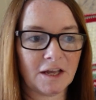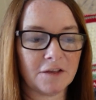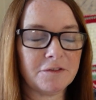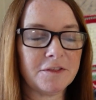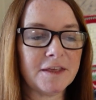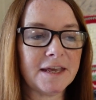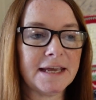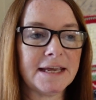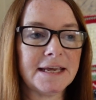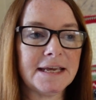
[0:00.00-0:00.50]

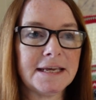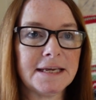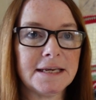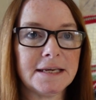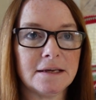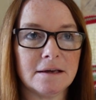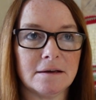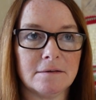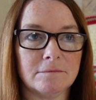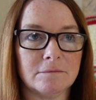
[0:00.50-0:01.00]

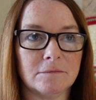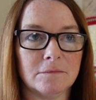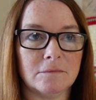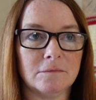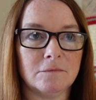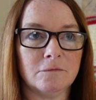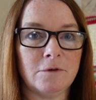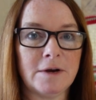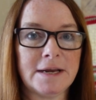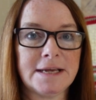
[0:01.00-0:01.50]
The
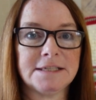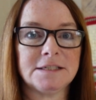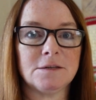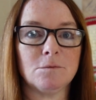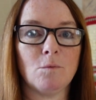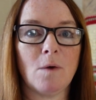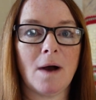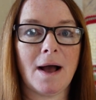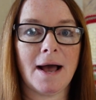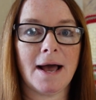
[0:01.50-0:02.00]

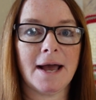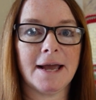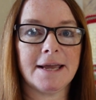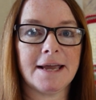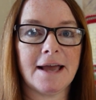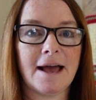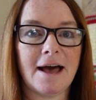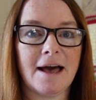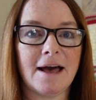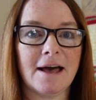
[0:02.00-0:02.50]
reason
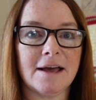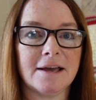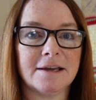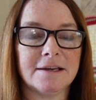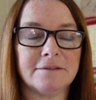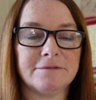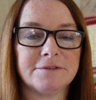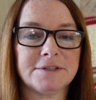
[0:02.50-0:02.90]
why I have